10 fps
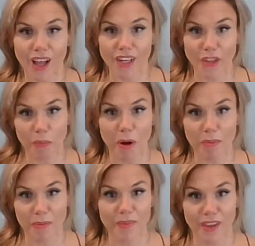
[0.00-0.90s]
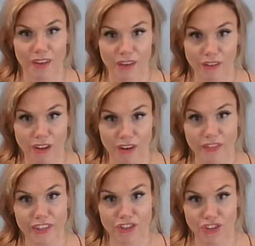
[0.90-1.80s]
another problem that a lot of
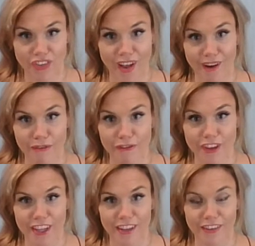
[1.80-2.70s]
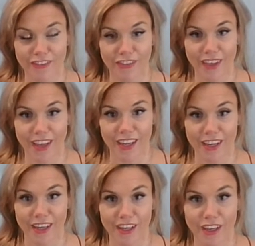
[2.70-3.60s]
teachers have is
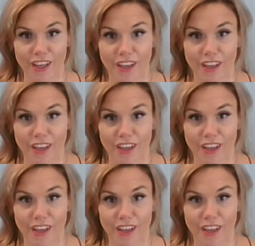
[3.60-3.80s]
to